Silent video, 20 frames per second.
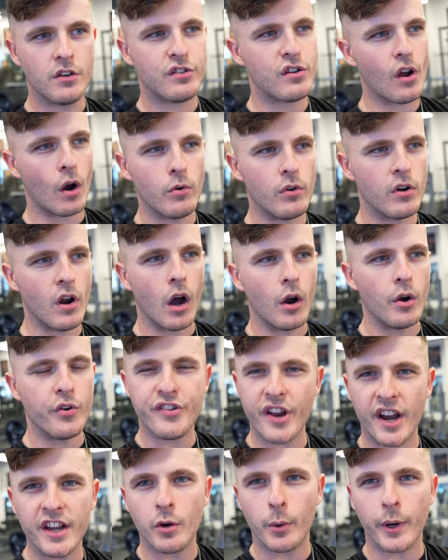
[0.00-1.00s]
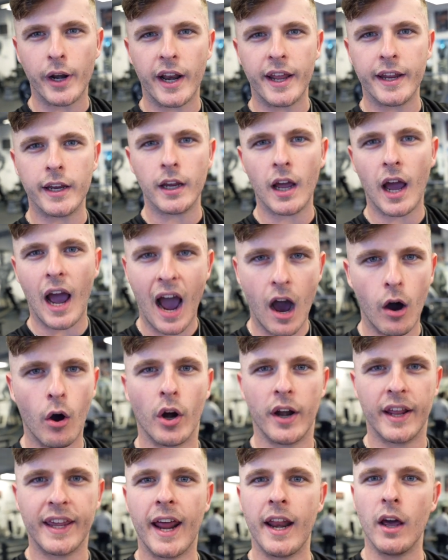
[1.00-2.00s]
don't know genuinely how I'm
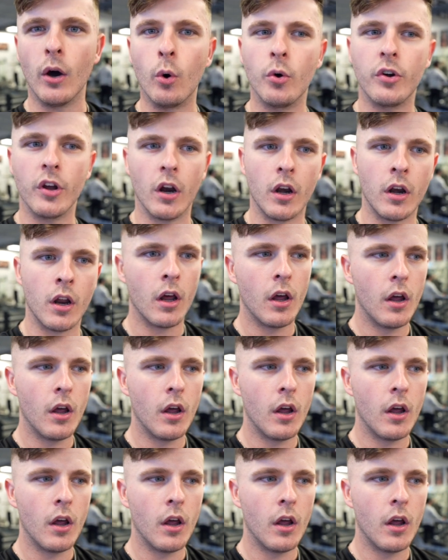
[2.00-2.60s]
gonna get it all done.